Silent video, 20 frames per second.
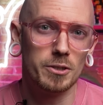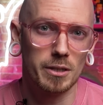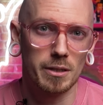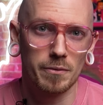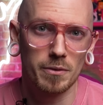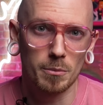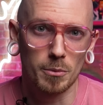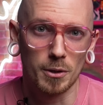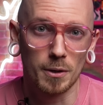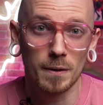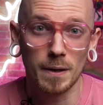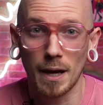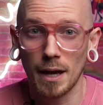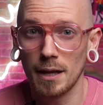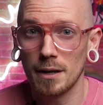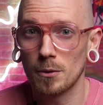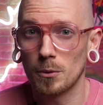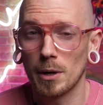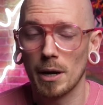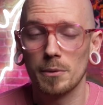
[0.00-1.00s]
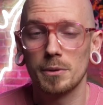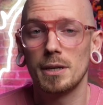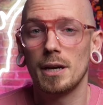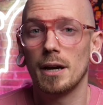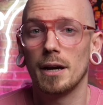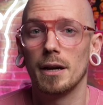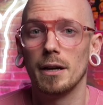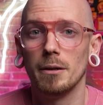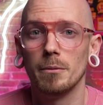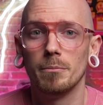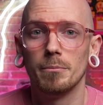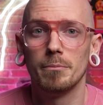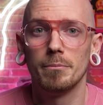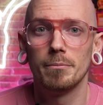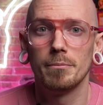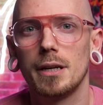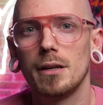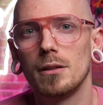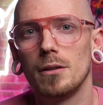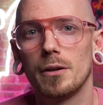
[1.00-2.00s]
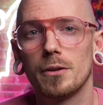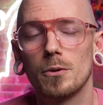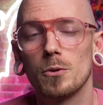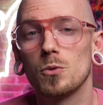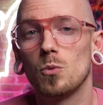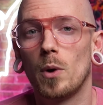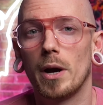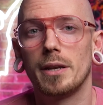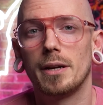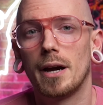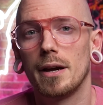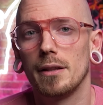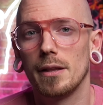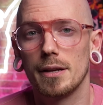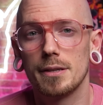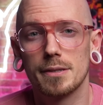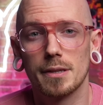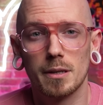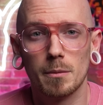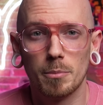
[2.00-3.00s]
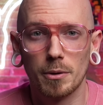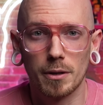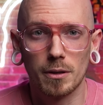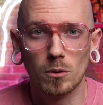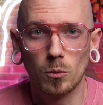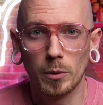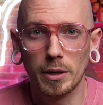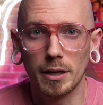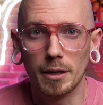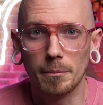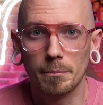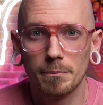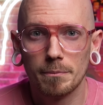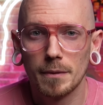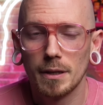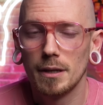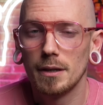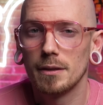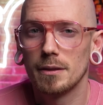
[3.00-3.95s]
chin of the bird and around the eye. Take a look at those white highlights that he put in the wing.